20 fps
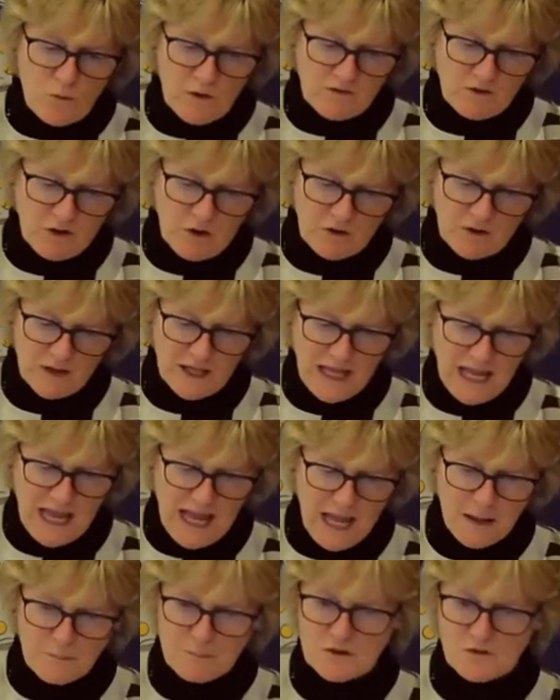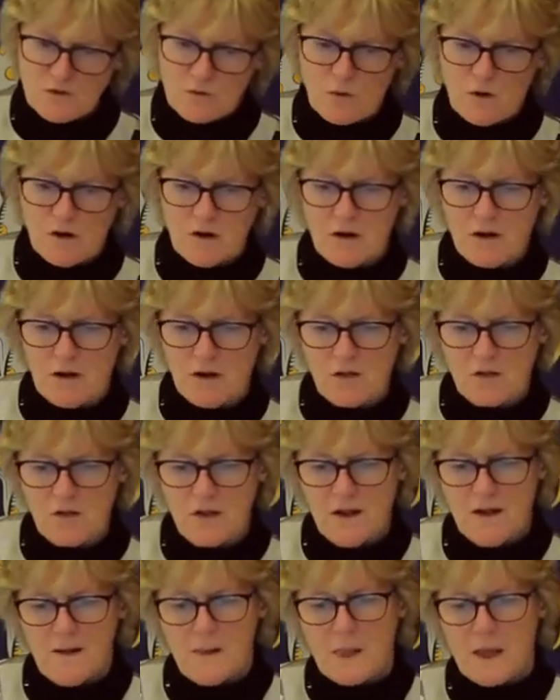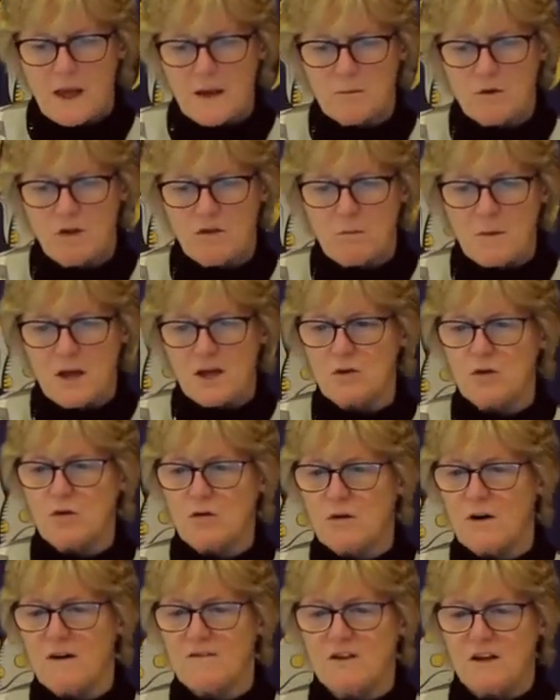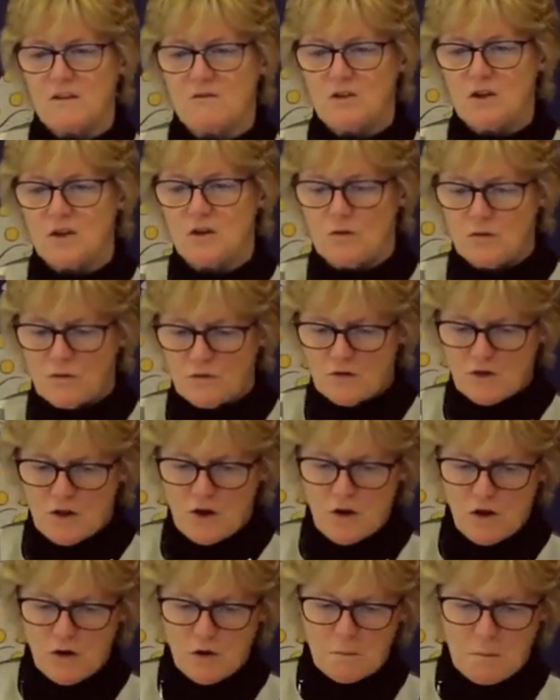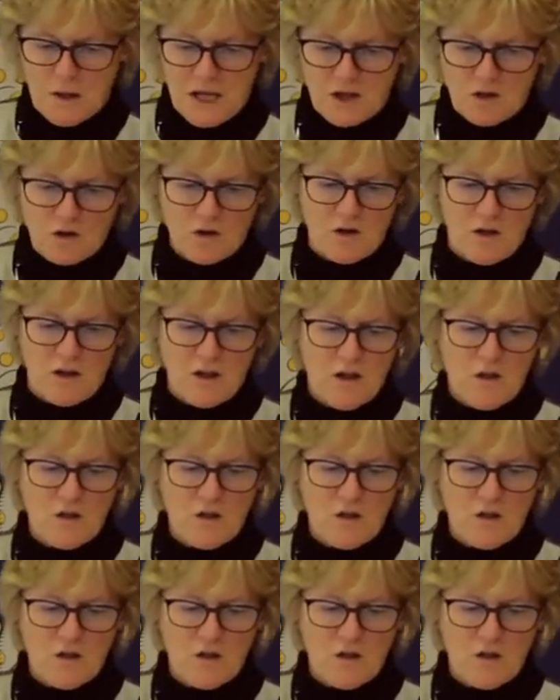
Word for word: we've got the abattoirs. I must make sure I've given you the whole picture.